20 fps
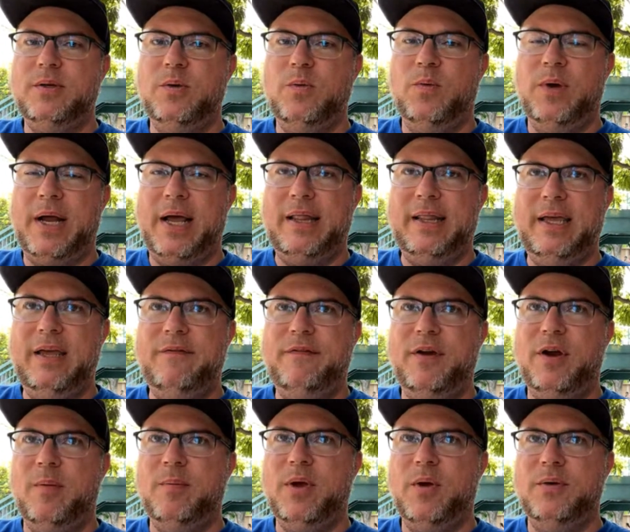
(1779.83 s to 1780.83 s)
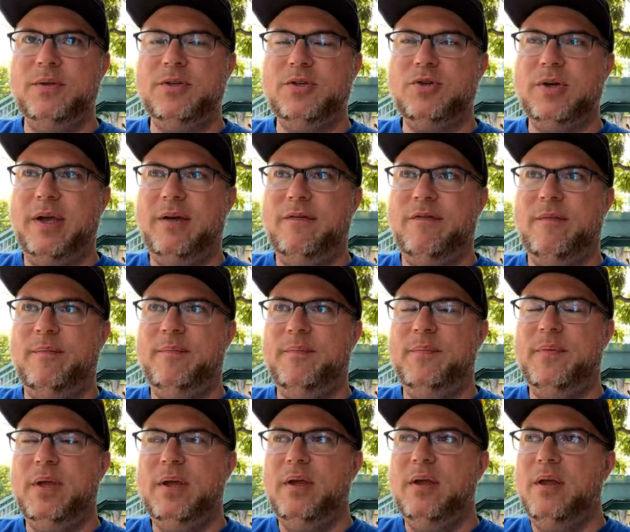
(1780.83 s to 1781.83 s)
when I leave here, I'm going straight
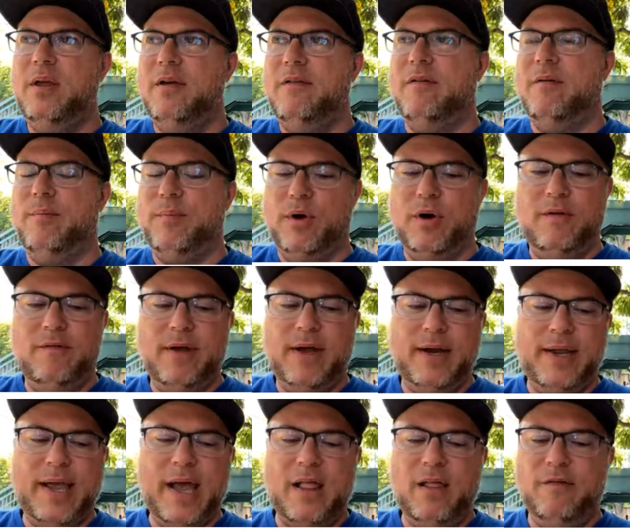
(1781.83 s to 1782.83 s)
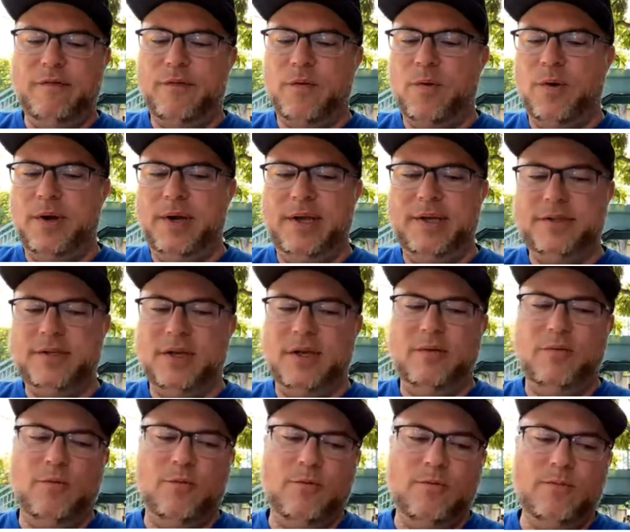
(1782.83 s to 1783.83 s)
from Irvine, California
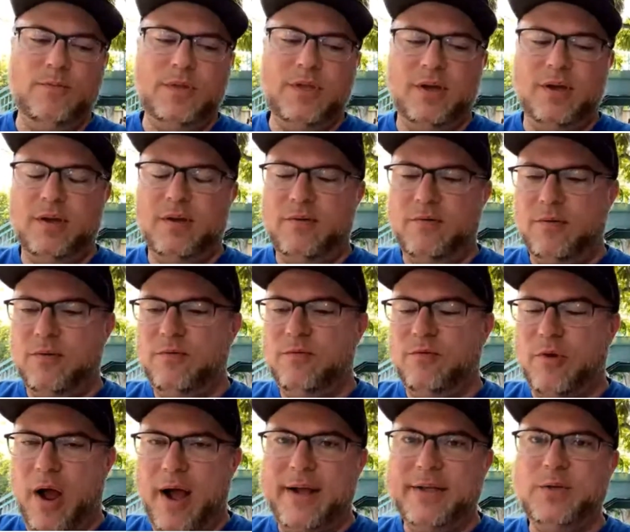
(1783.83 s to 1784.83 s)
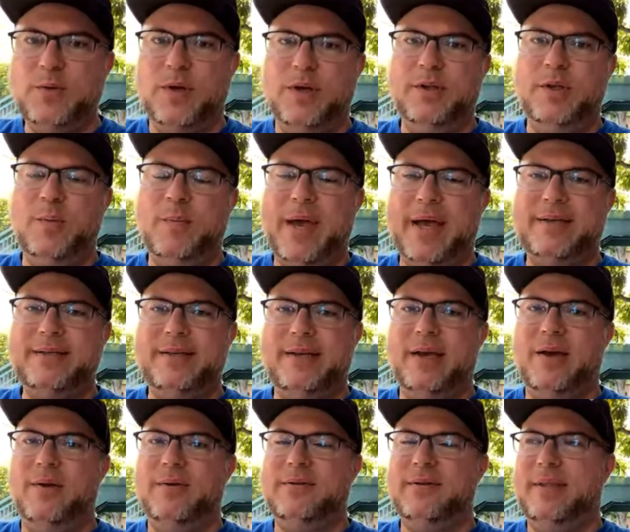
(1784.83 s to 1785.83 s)
to Roswell, New
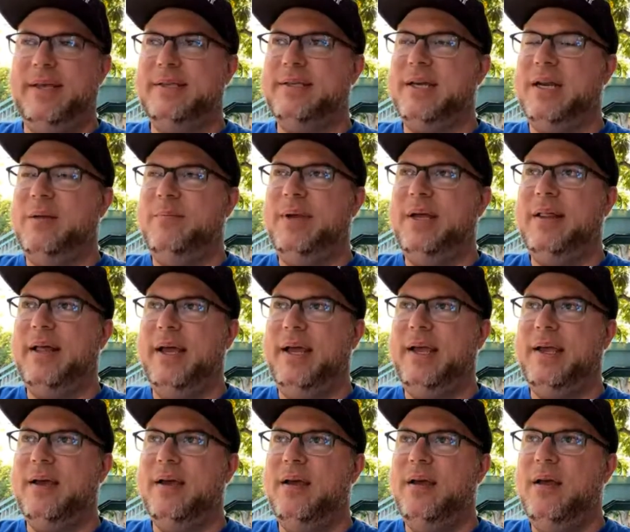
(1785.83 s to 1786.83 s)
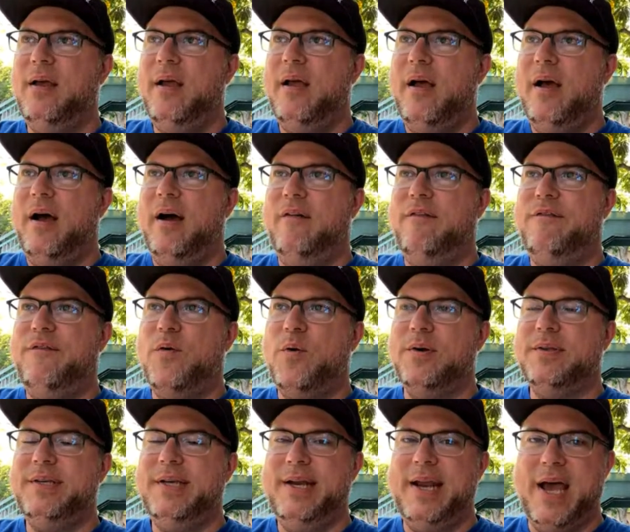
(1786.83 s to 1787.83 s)
Mexico. So that's going to be like a
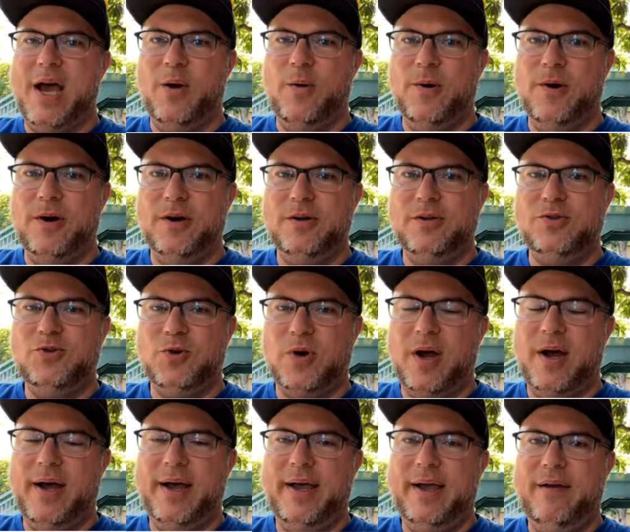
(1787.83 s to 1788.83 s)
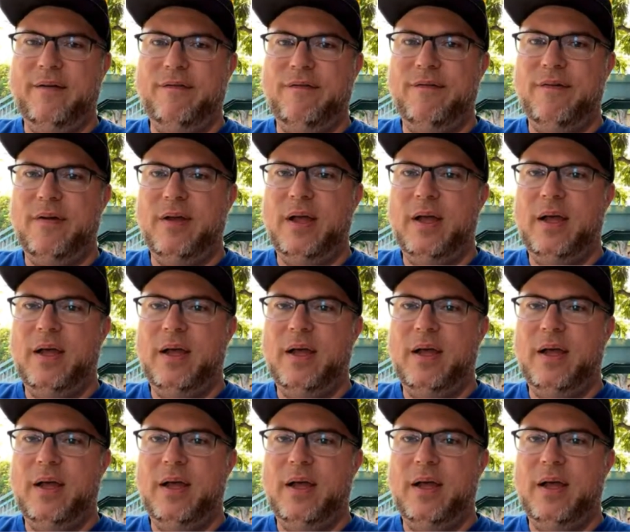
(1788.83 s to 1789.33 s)
14-hour drive.